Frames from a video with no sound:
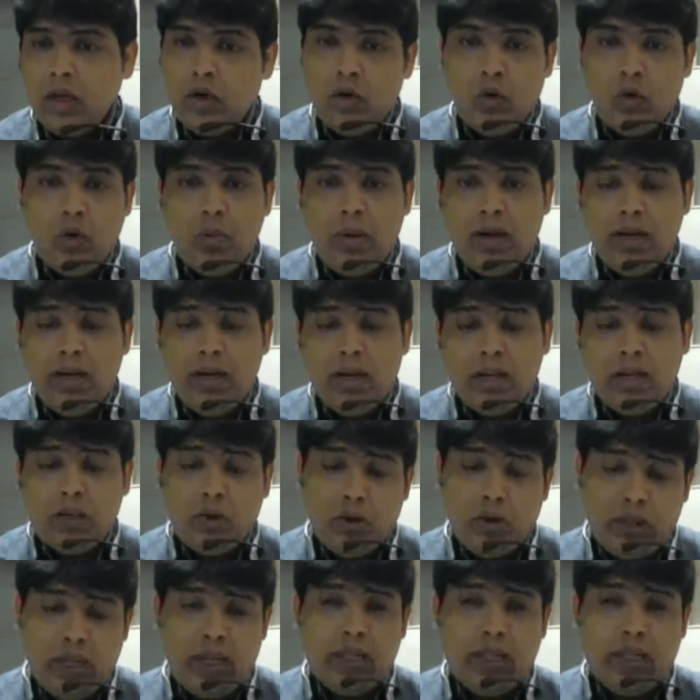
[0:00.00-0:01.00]
No idea,
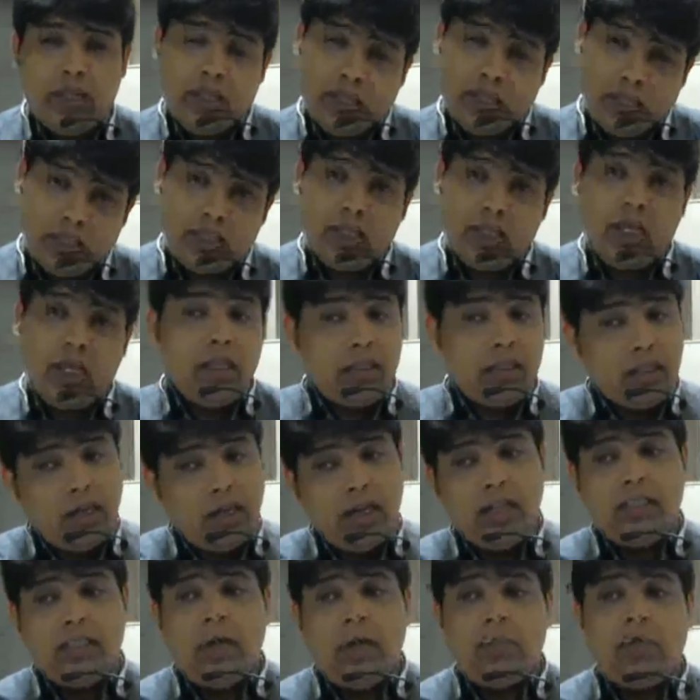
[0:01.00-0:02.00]
Shweta. This is
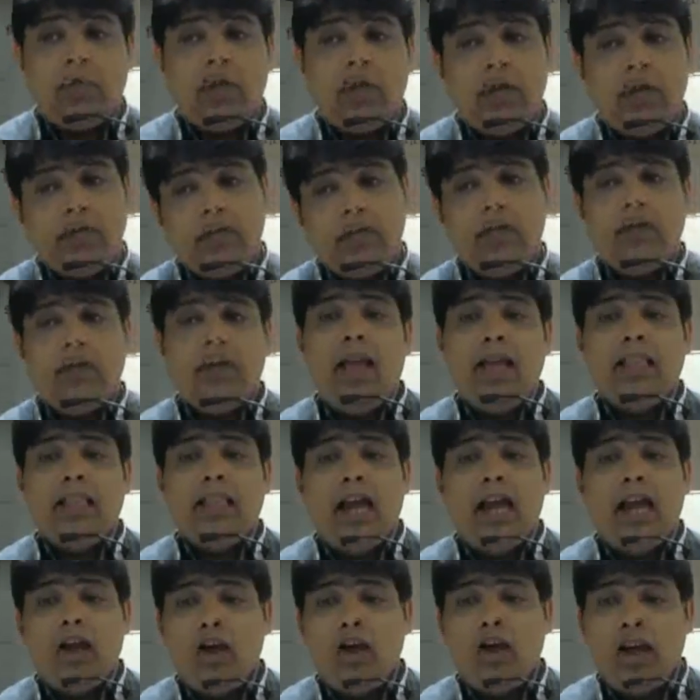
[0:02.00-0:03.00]
third chapter I take like
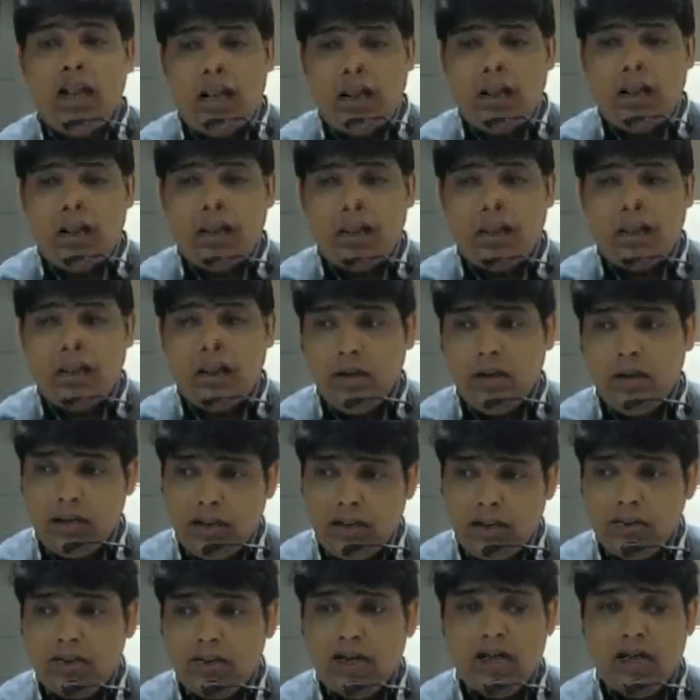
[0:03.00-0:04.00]
that. Third
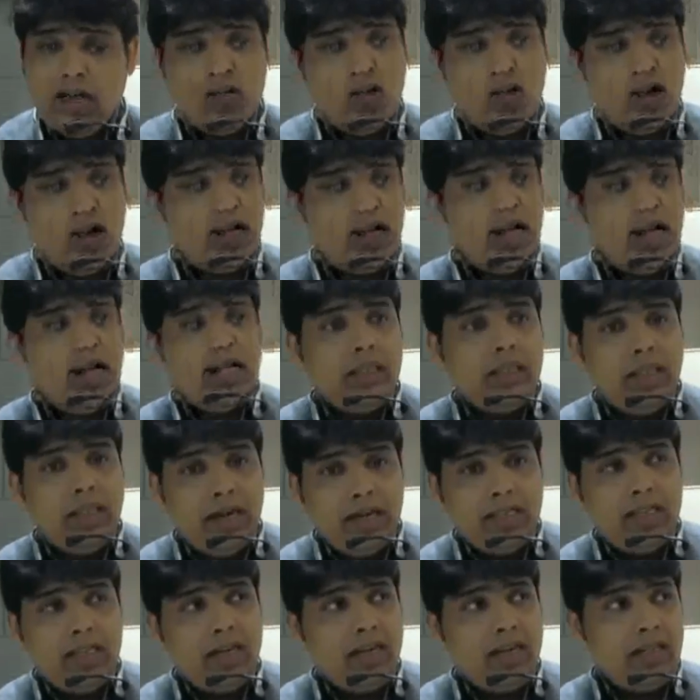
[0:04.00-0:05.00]
chapter is what?
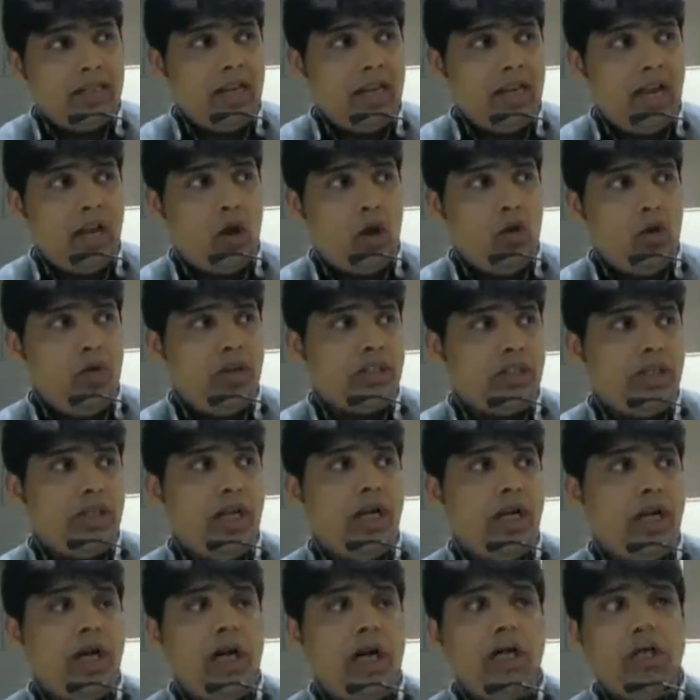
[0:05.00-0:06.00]
That is the reason I always
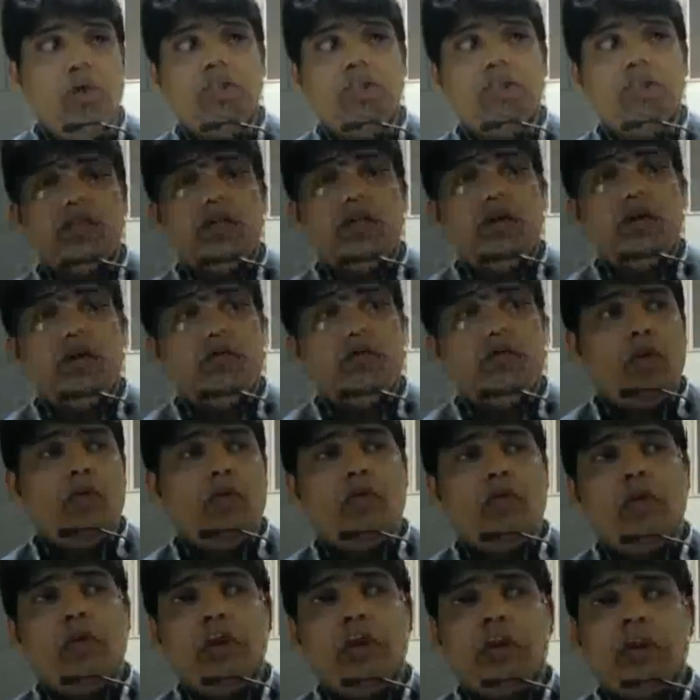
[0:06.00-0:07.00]
take continuous
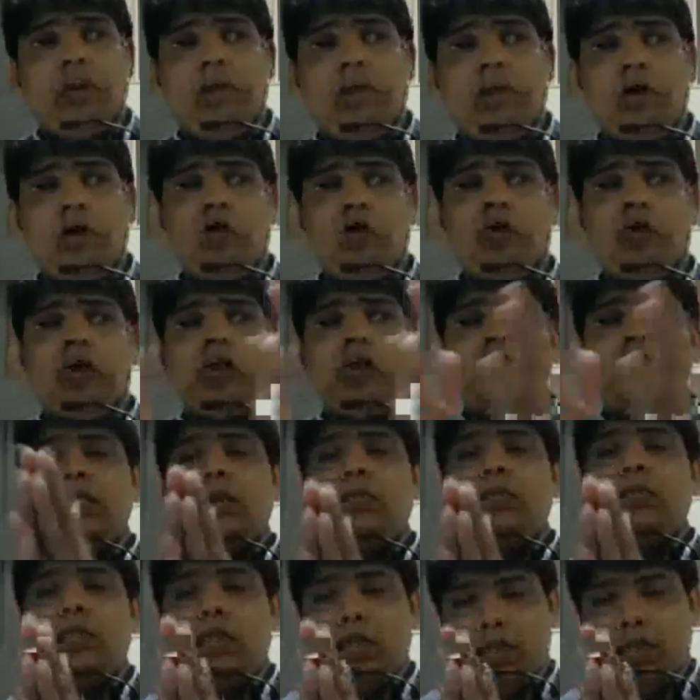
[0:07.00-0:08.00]
from first chapter to third
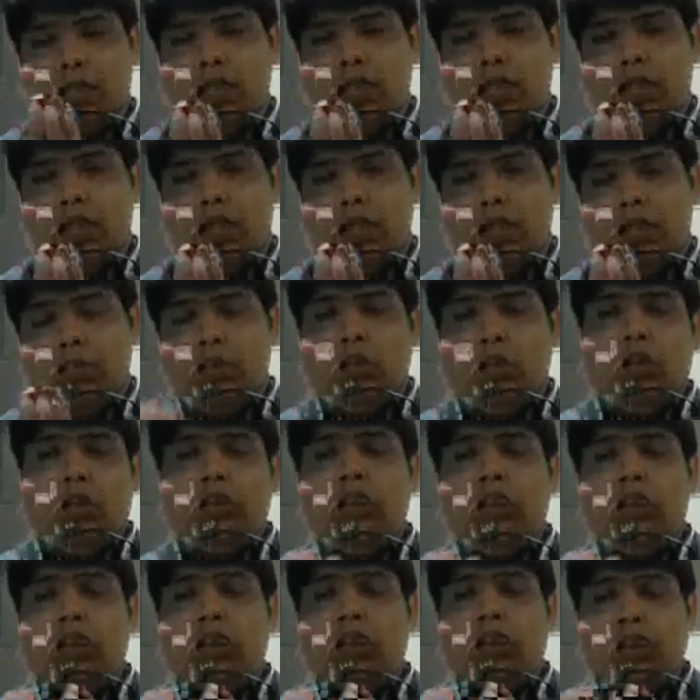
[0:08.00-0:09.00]
chapter.
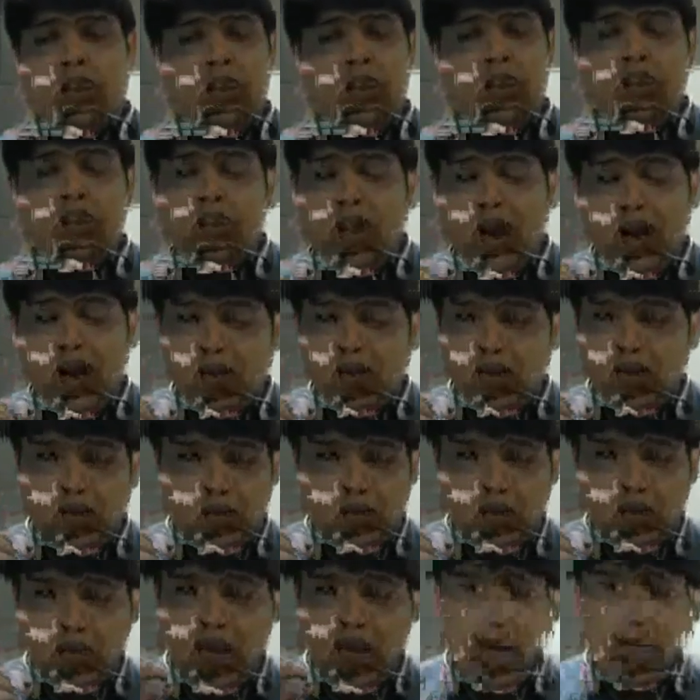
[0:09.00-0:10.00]
Because in that
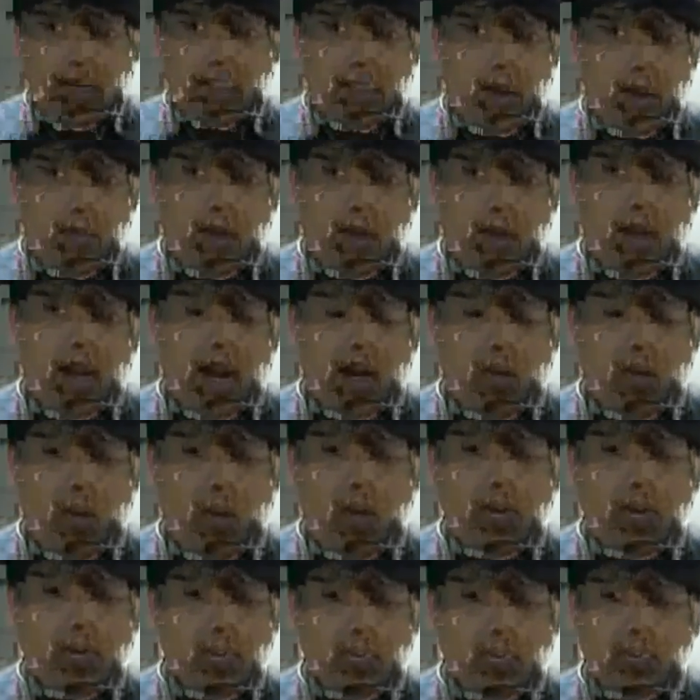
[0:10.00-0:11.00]
chapter,
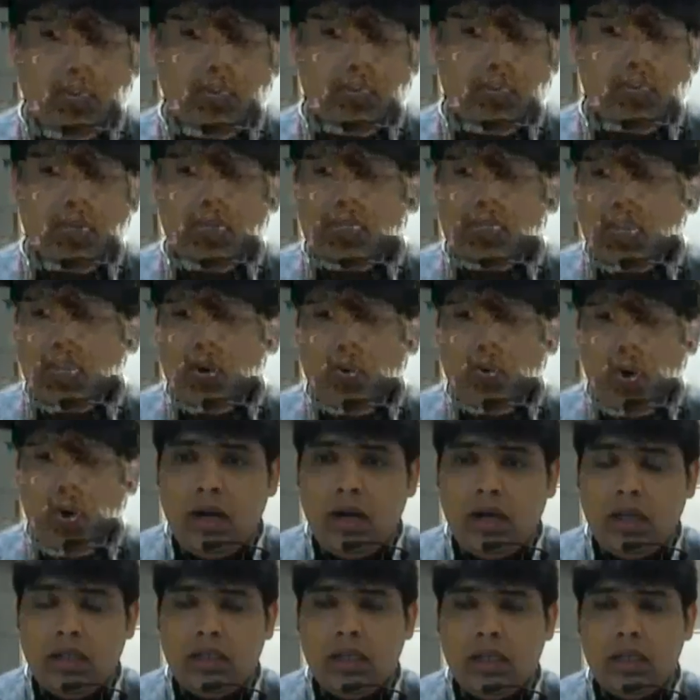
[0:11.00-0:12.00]
advantages,
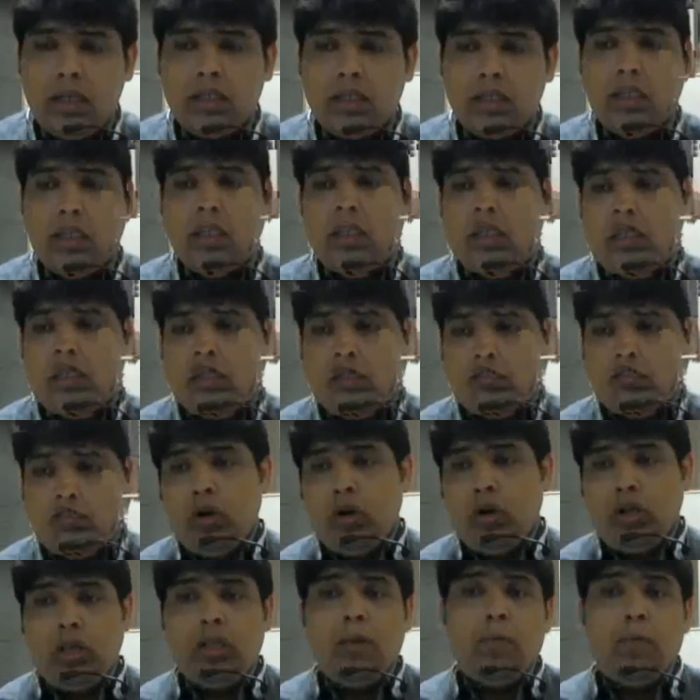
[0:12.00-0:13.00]
disadvantages,
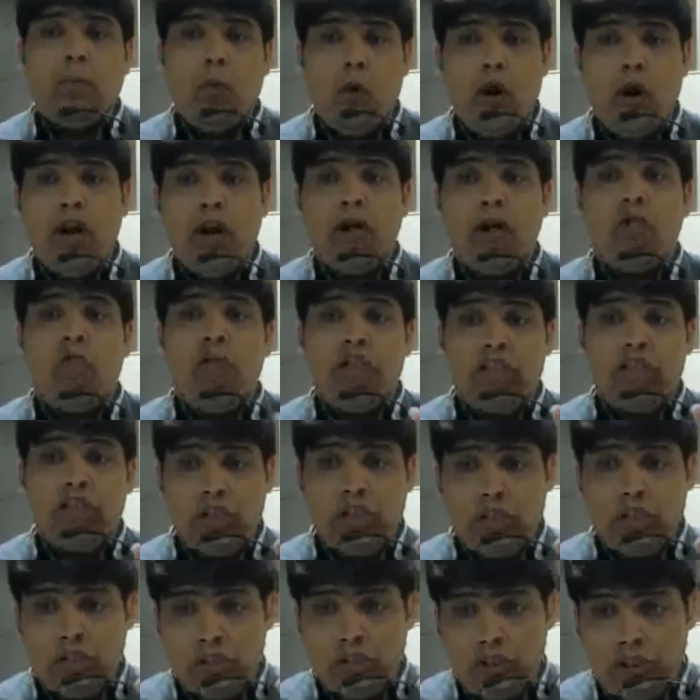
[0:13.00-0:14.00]
what are the points
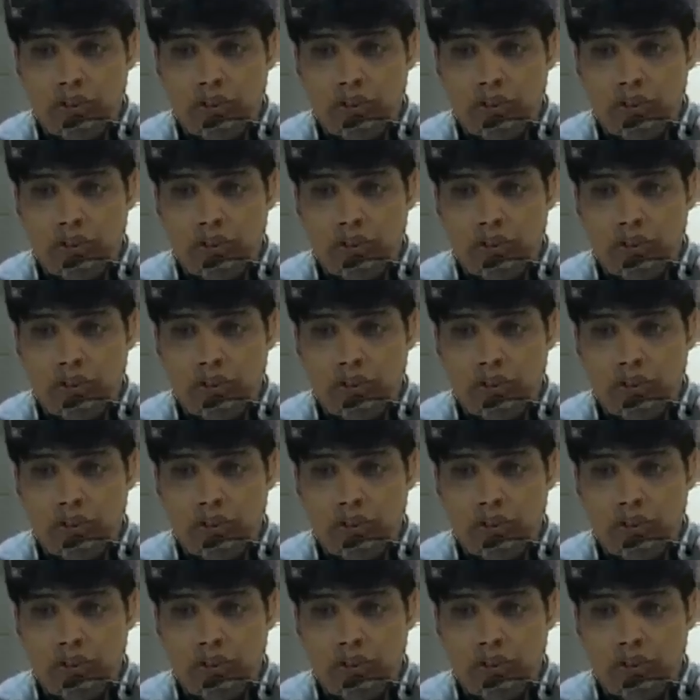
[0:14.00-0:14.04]
which